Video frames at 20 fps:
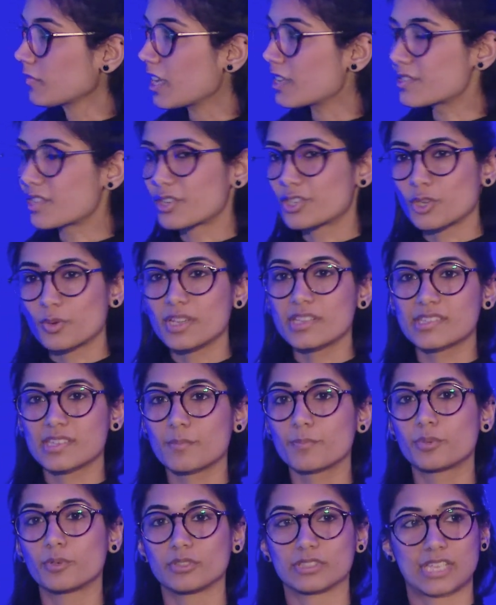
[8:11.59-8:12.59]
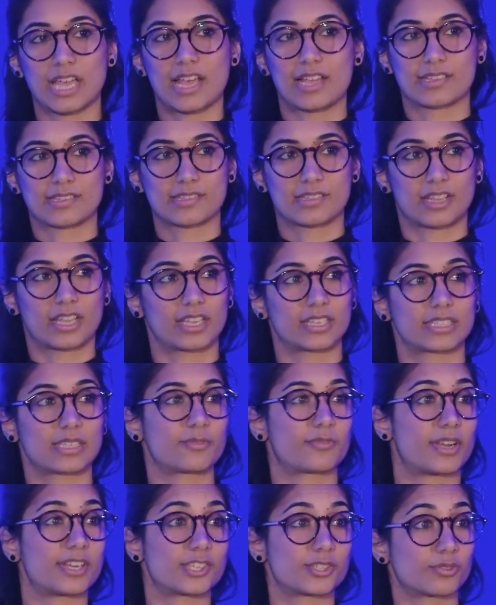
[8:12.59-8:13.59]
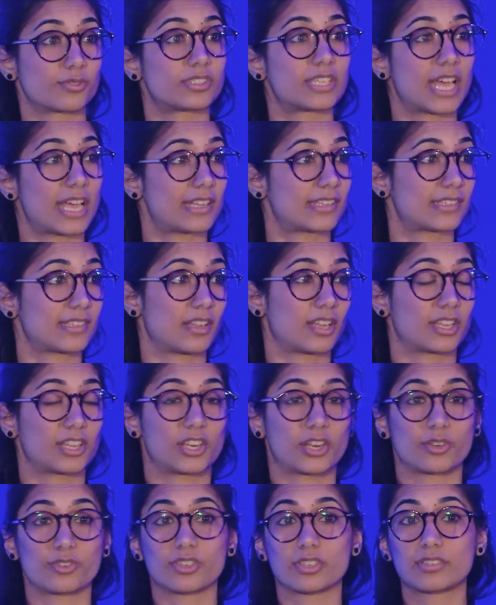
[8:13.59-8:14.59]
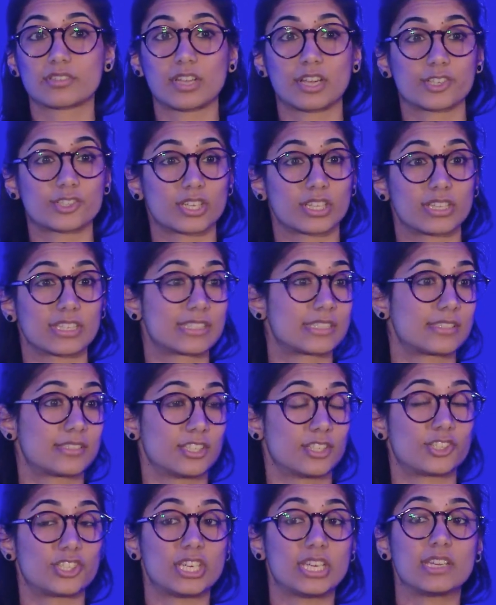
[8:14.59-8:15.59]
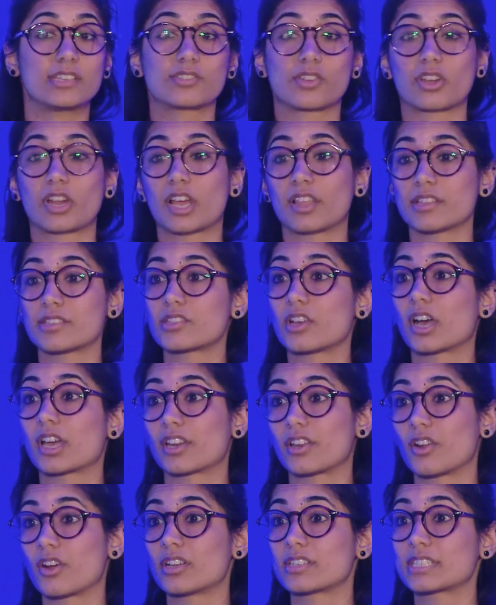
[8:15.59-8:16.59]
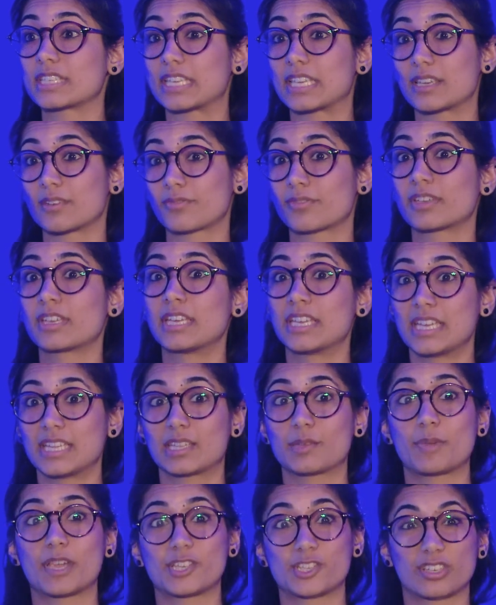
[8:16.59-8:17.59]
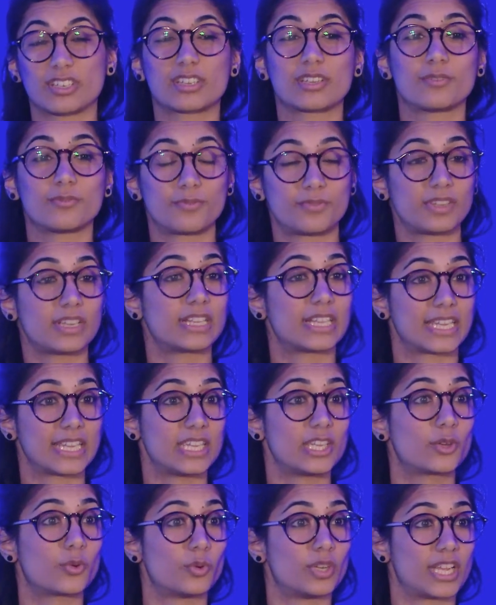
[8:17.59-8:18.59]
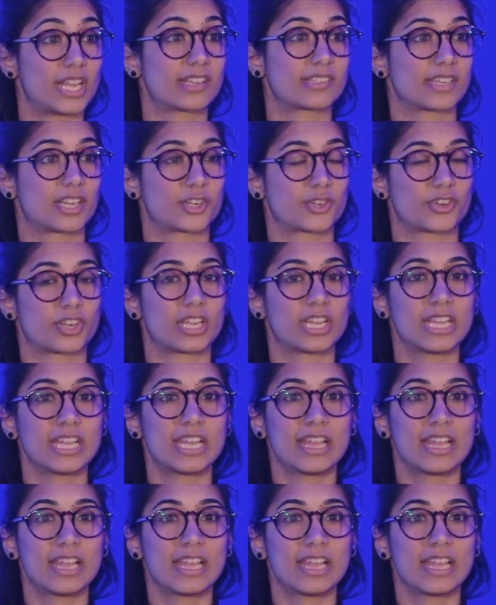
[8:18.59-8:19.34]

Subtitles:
So doing simple tests, like differential tests, like, you know, just touching the cheeks on either side and asking if the patient can feel it equally, etc.